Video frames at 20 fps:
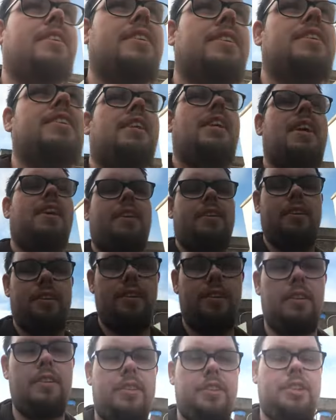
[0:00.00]
because I'll let
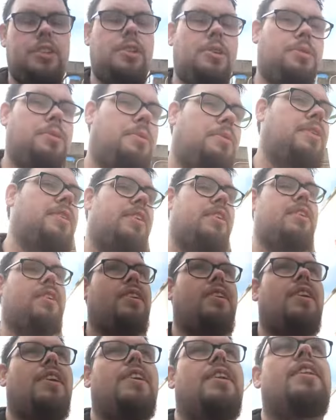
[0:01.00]
her show what
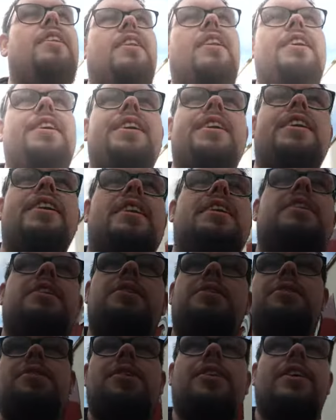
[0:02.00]
her little
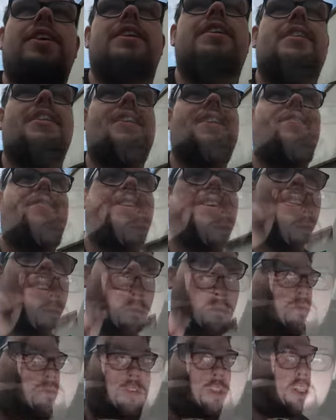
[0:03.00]
new toy is,
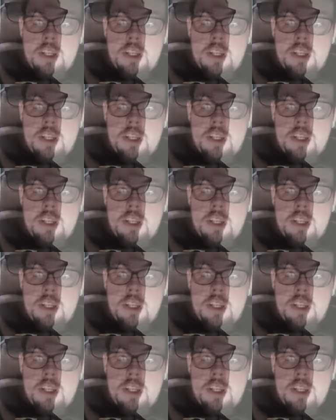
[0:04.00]
basically.